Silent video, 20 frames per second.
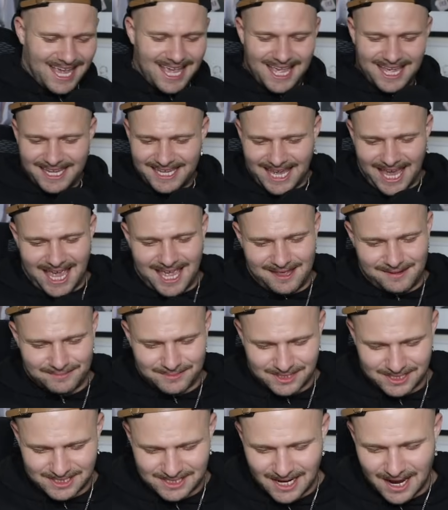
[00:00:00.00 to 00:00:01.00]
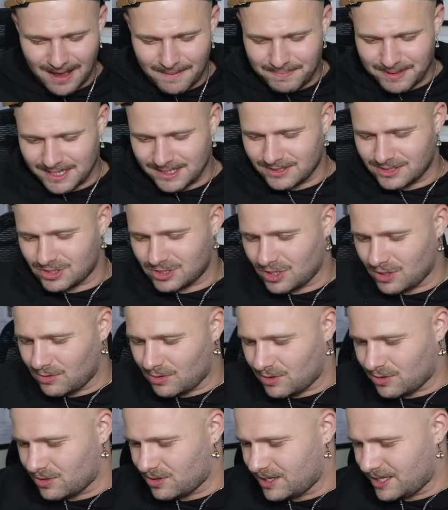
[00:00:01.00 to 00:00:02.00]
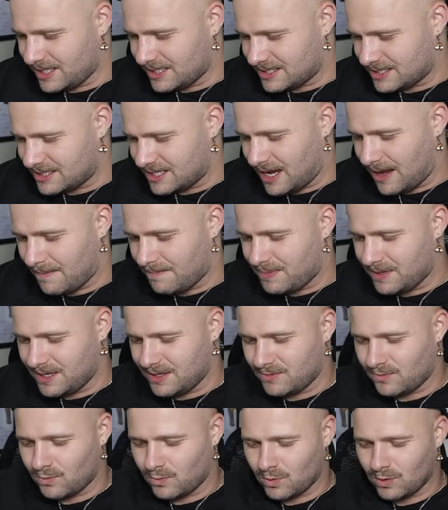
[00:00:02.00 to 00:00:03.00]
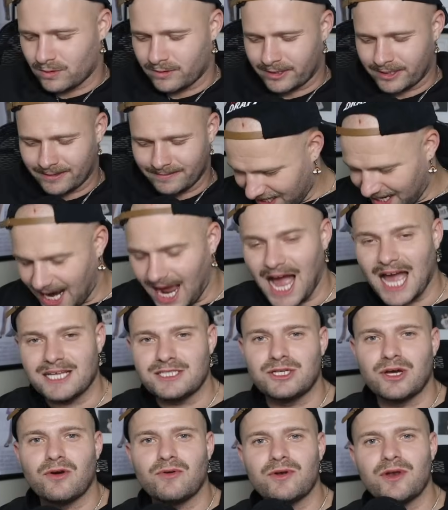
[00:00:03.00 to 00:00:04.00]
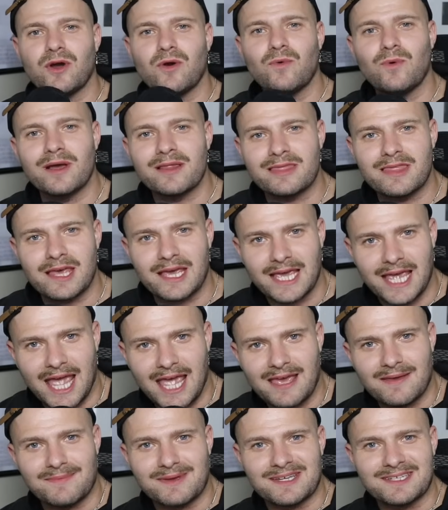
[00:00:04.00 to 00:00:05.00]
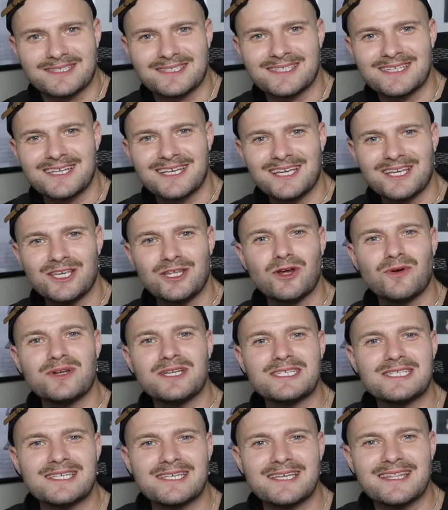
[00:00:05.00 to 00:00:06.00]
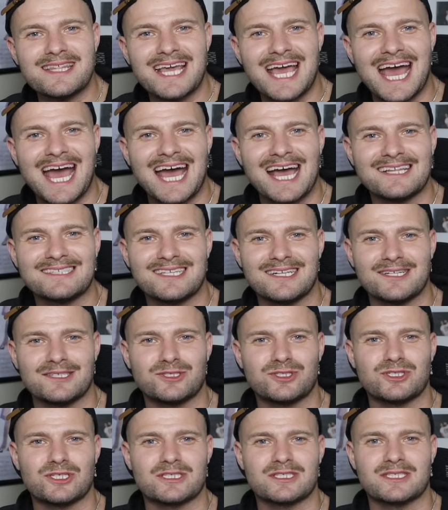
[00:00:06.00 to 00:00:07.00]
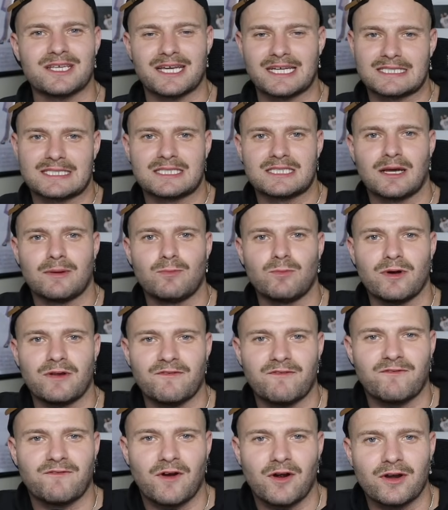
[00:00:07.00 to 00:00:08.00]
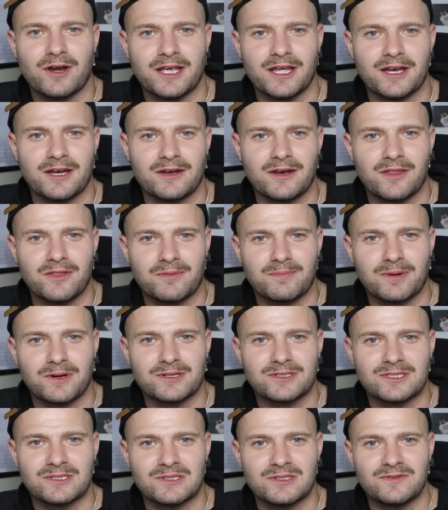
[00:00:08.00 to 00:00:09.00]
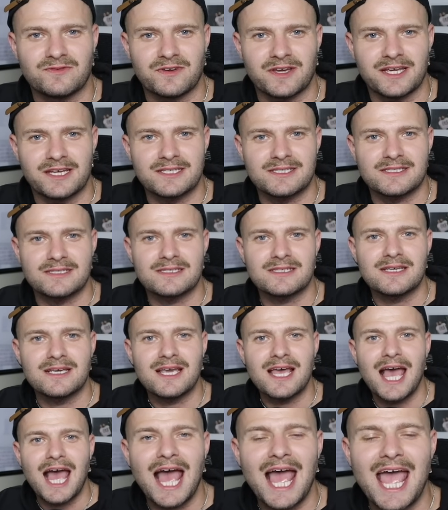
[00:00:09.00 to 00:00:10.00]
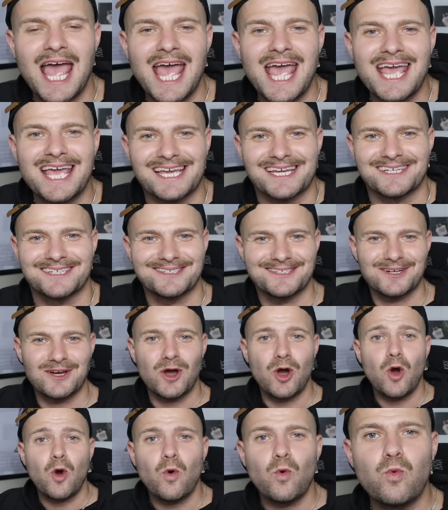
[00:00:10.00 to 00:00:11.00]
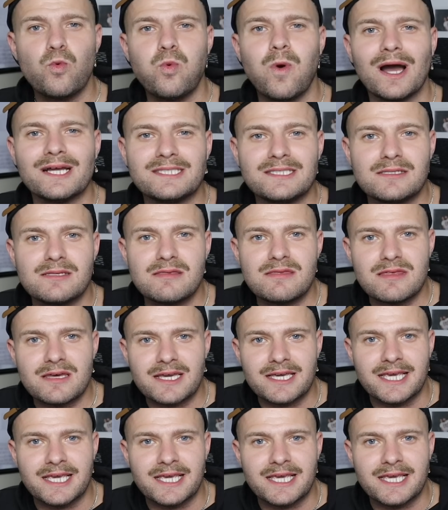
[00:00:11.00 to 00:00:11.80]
Hey, games, stop being so horny, stop being war. Like, I don't know what the game is. You know when you see the ads and it's just like someone farting in another person's face? Hey! What's the